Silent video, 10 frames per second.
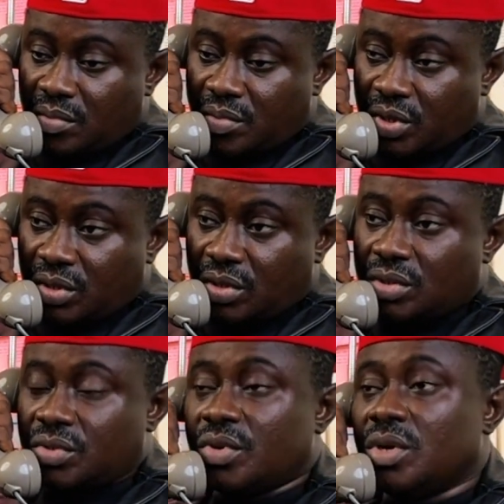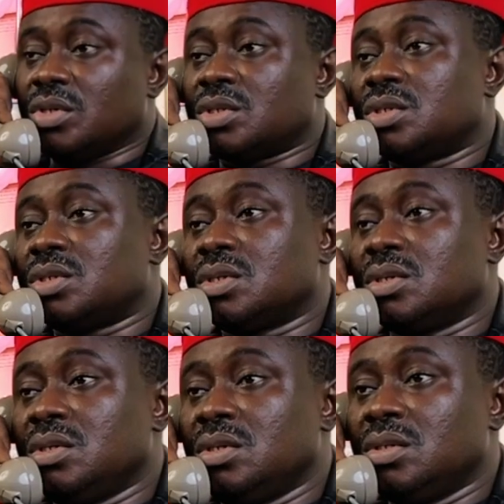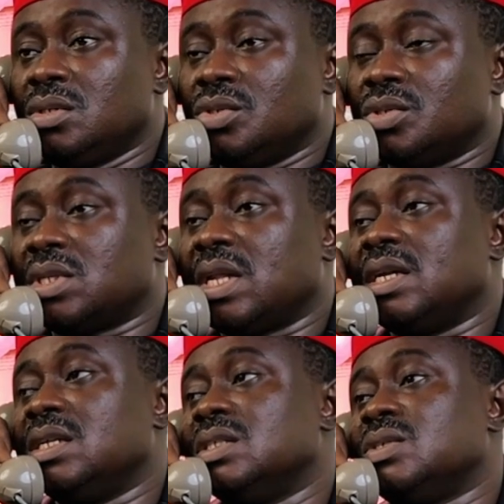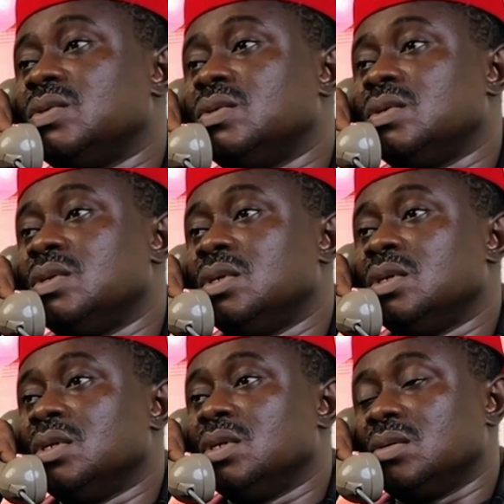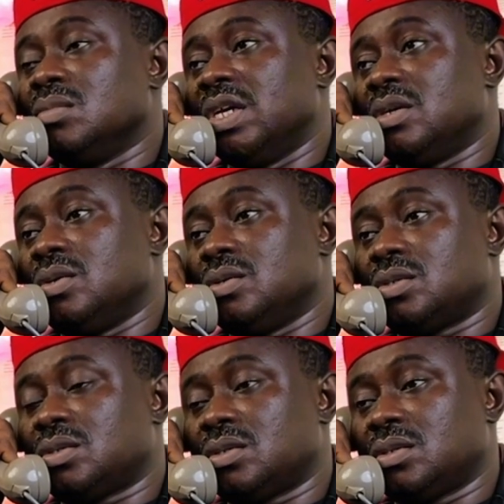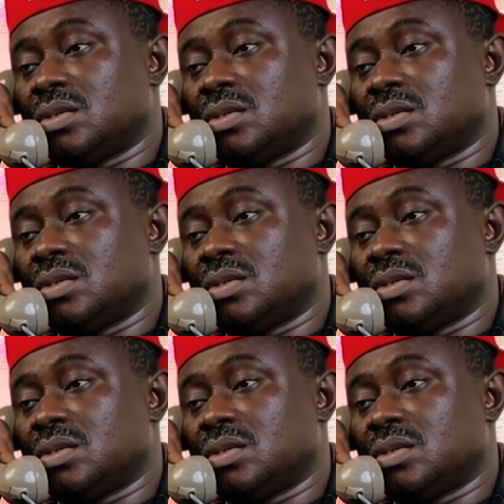But don't rush to slide into the beckles.